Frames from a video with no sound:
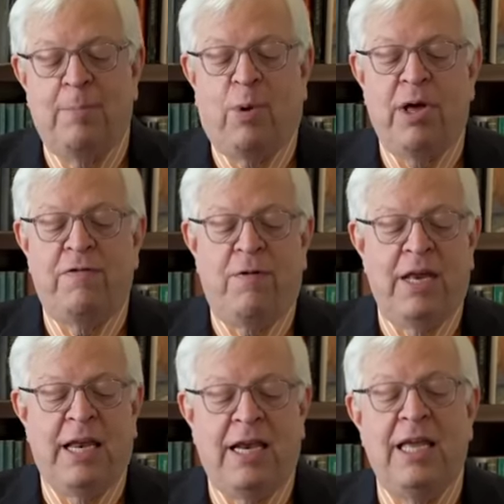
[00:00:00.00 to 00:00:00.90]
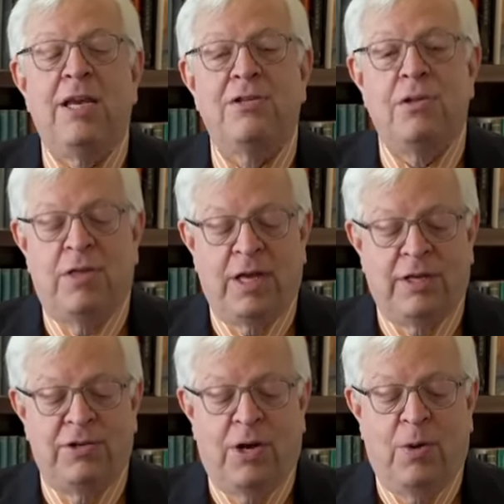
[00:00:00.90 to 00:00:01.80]
boyfriend, and he doesn't
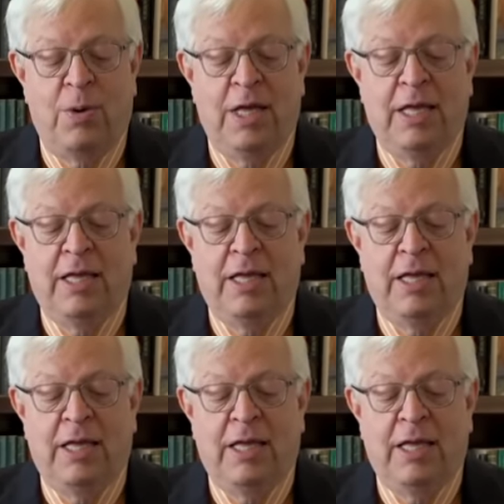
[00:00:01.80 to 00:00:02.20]
think so.